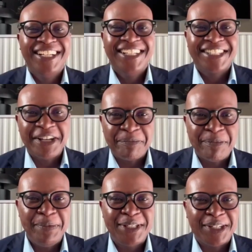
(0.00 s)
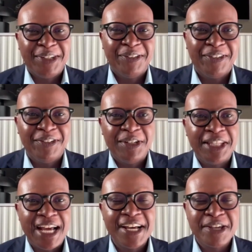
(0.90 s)
so maybe
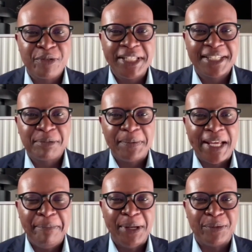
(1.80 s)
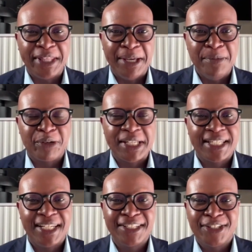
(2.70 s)
other risks probably happen with EPRA selling